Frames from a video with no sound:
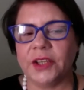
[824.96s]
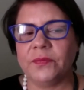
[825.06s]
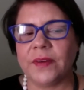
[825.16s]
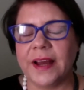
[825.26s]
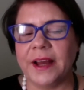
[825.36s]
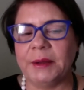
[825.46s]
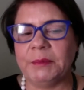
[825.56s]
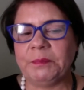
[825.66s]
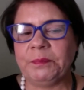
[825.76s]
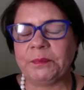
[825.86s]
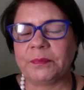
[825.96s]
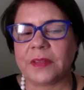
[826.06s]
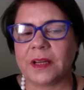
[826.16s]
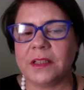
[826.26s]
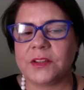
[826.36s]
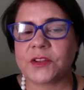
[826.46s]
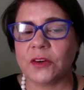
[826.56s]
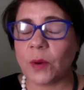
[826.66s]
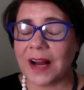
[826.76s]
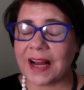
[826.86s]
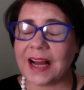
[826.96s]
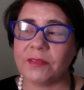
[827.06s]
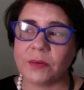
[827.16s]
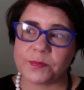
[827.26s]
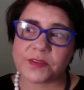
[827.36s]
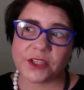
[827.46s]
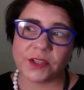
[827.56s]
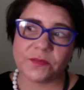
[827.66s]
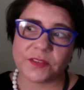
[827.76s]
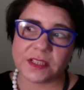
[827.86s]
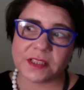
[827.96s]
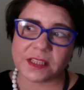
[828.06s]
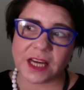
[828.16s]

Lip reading: of sort of what I have observed is